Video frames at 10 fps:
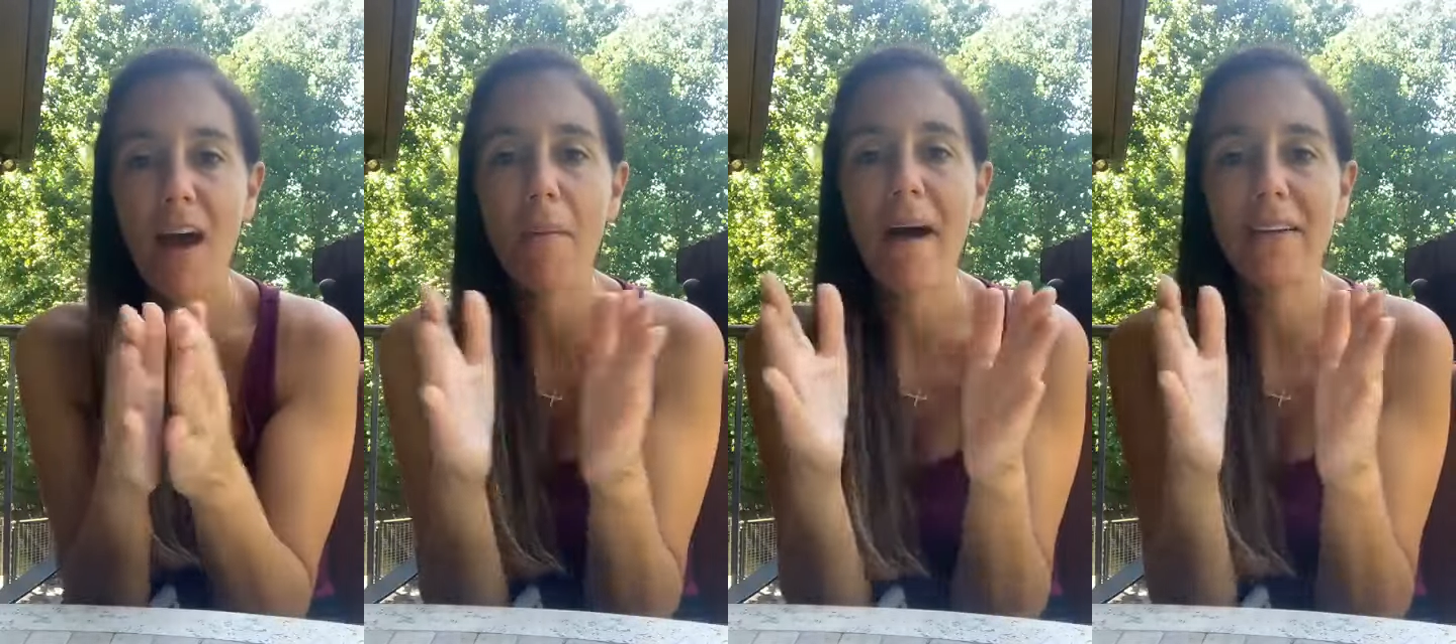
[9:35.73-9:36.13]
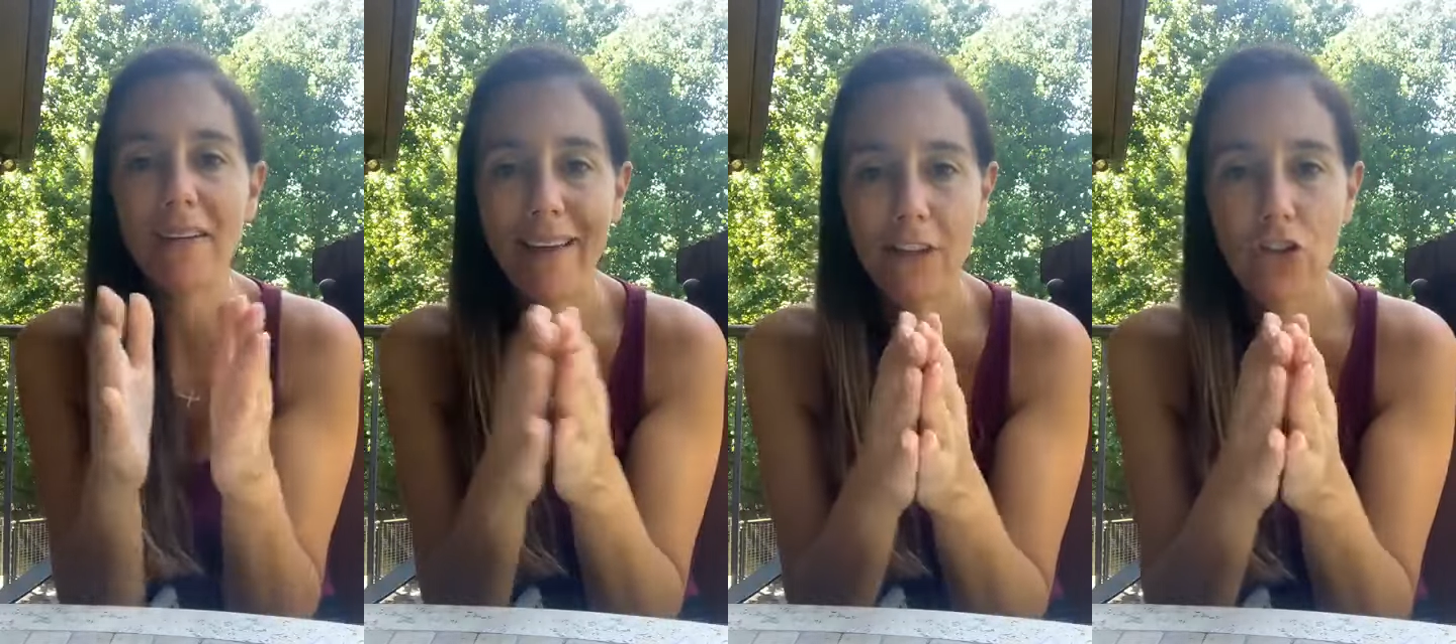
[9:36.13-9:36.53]
about
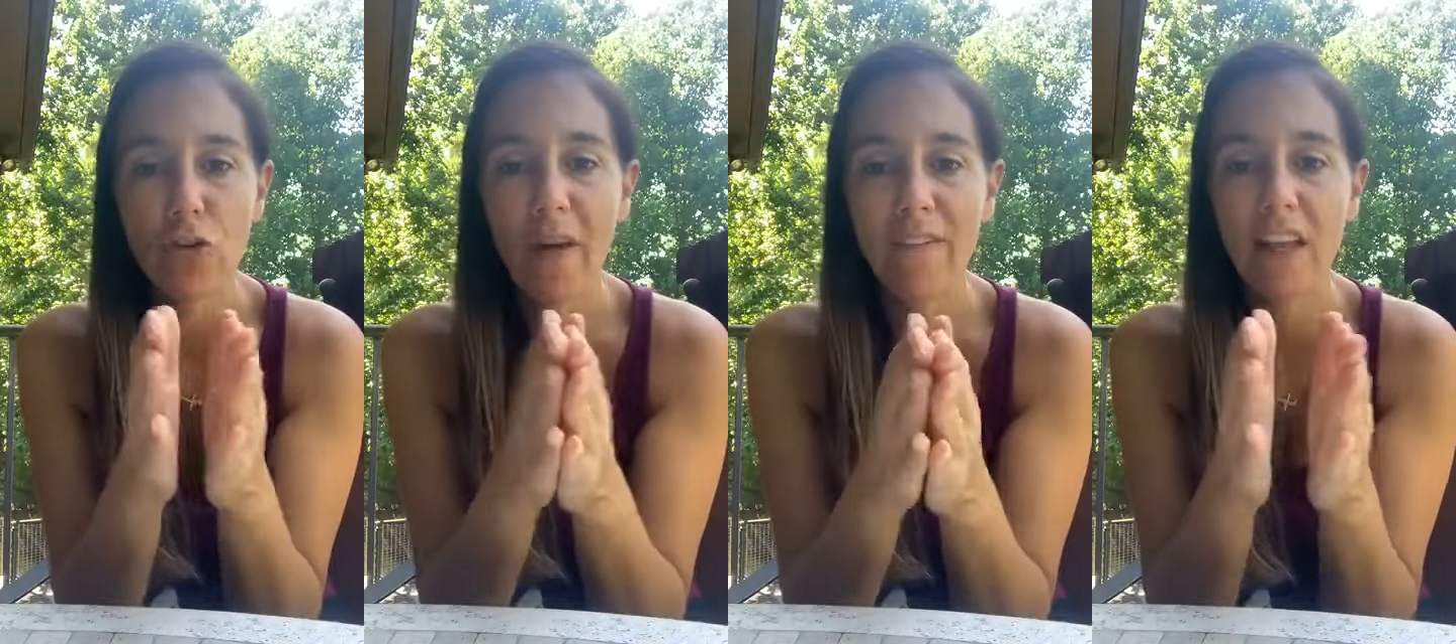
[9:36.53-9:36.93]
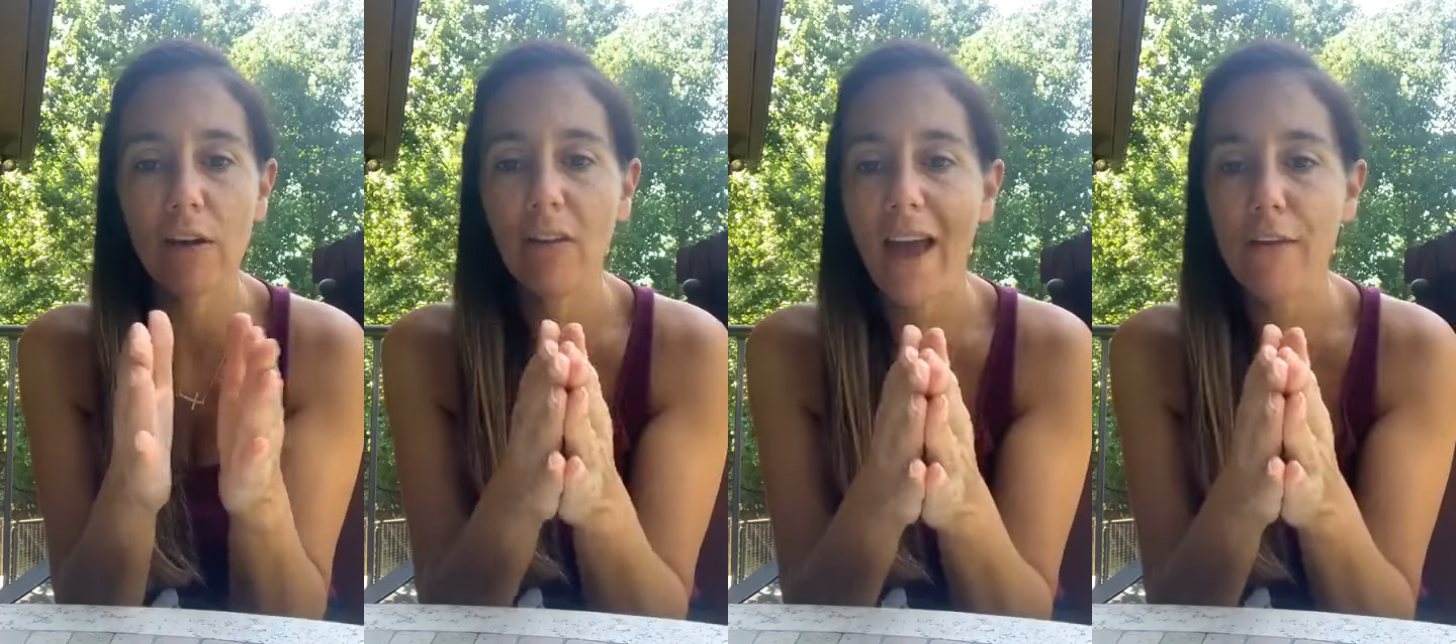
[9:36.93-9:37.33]
an issue in
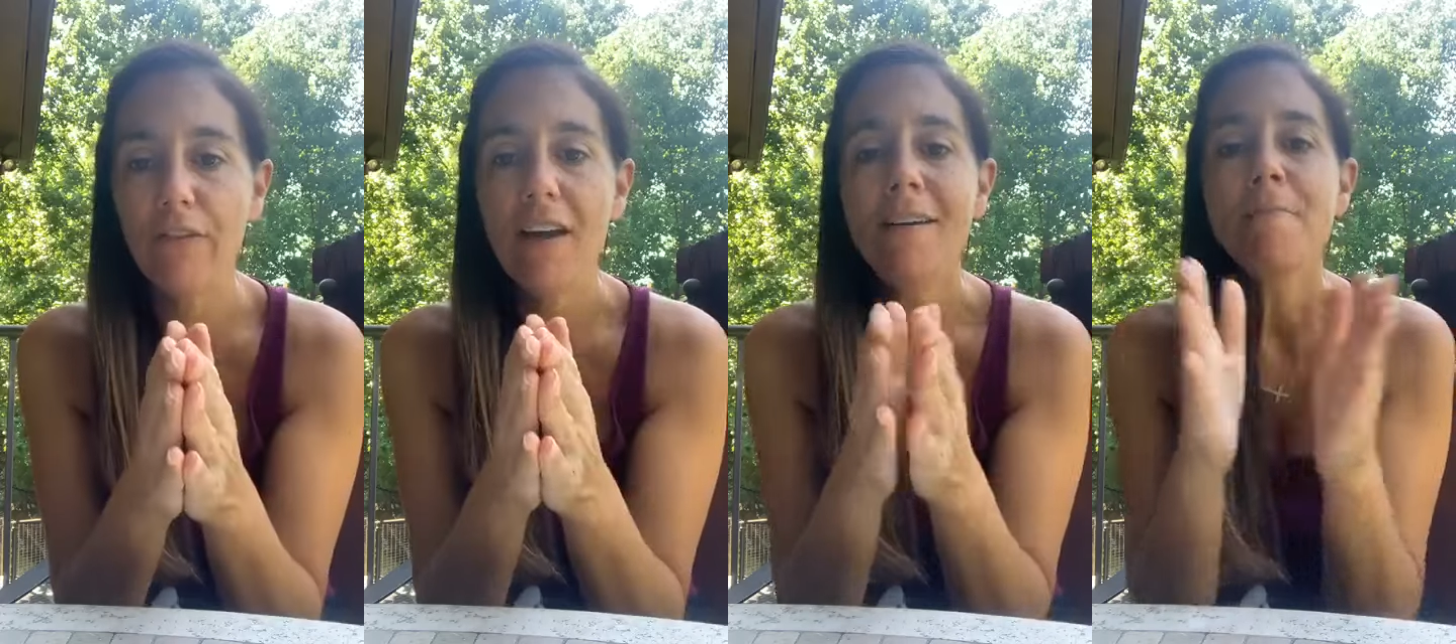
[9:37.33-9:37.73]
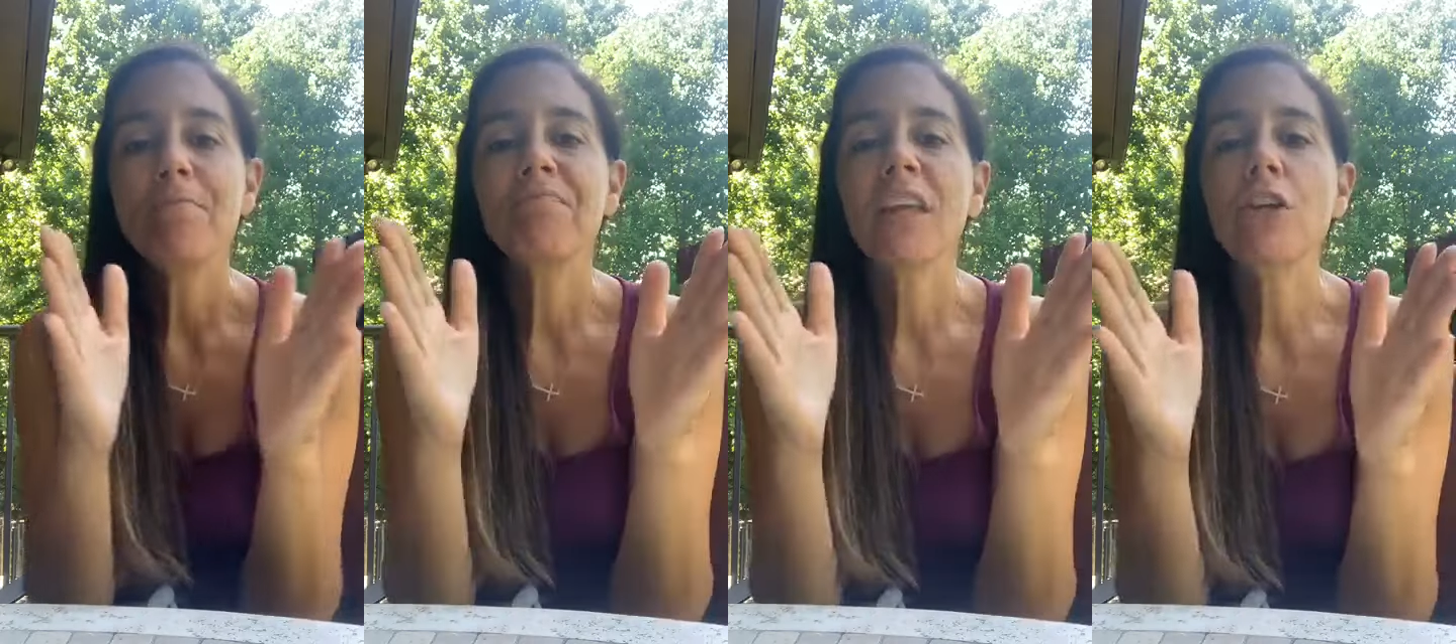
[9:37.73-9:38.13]
their life,
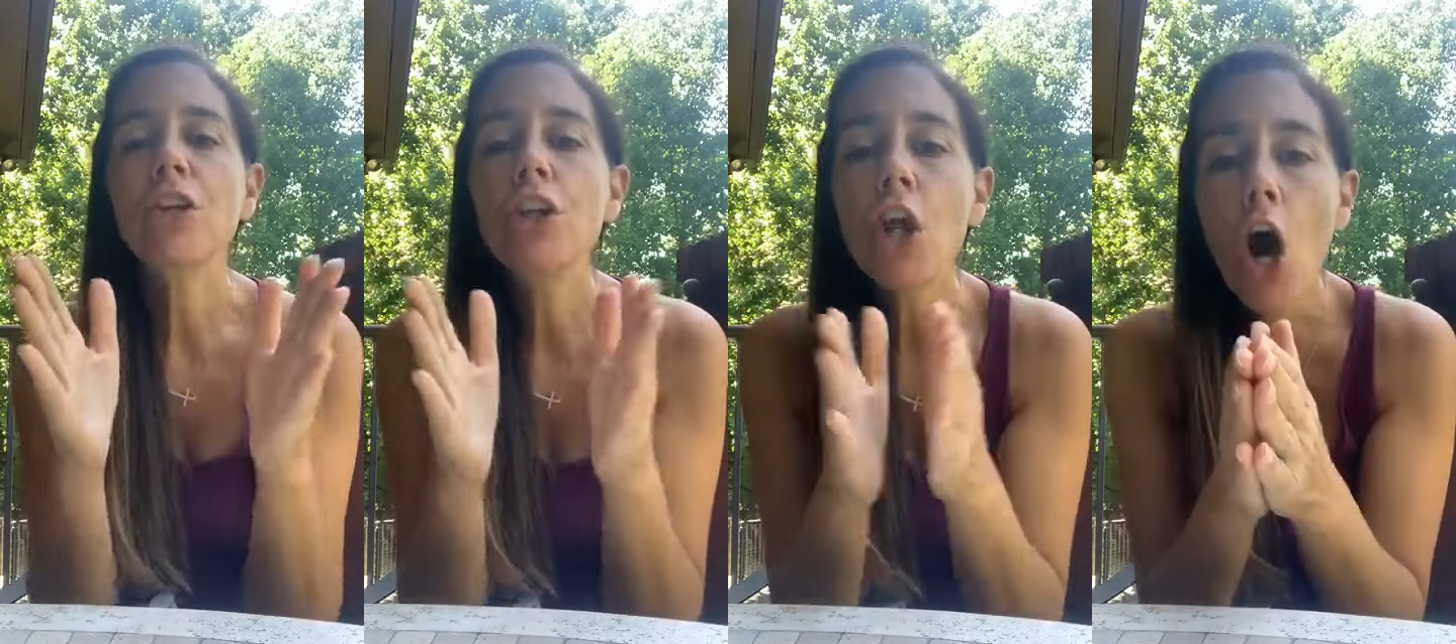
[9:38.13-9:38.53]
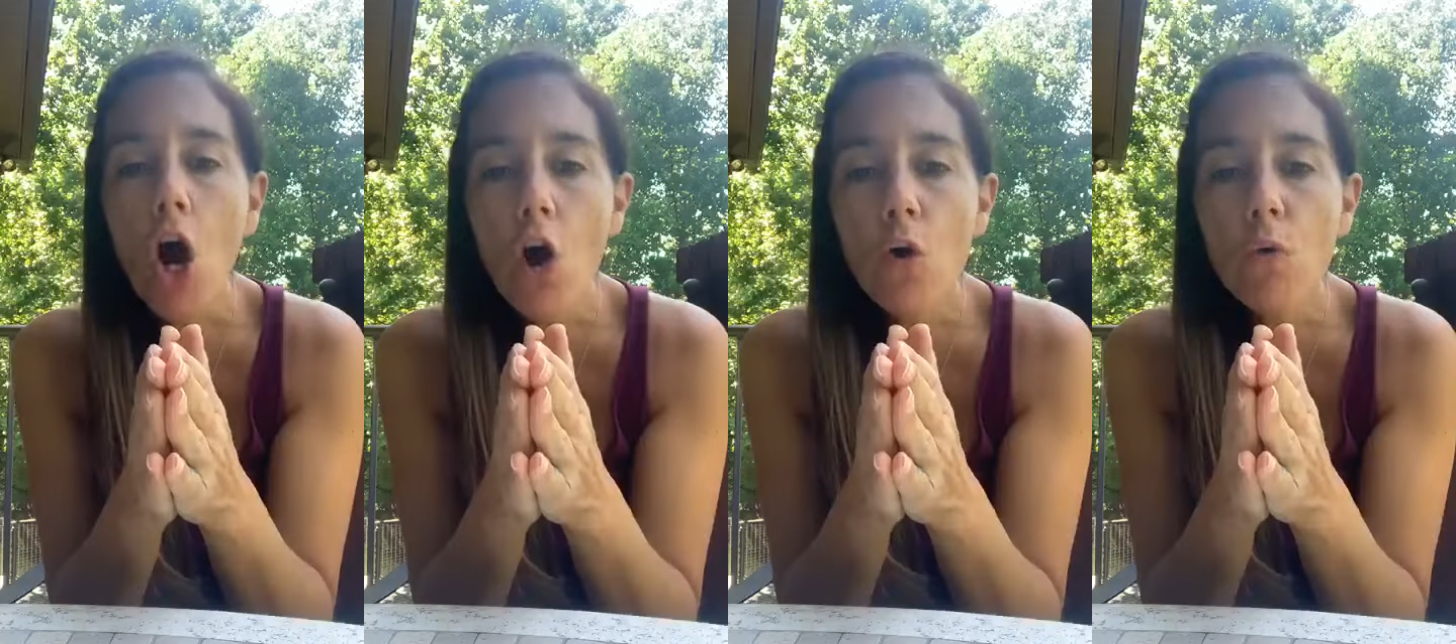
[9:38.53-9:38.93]

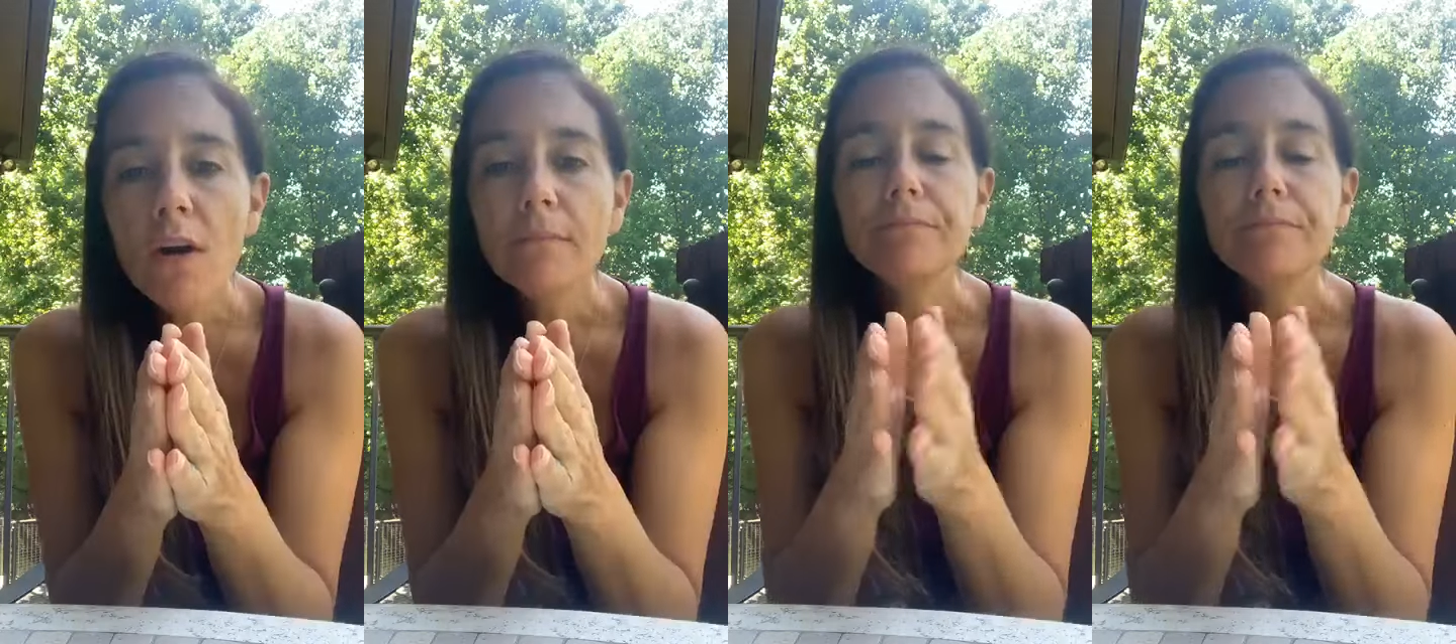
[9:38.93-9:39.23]
no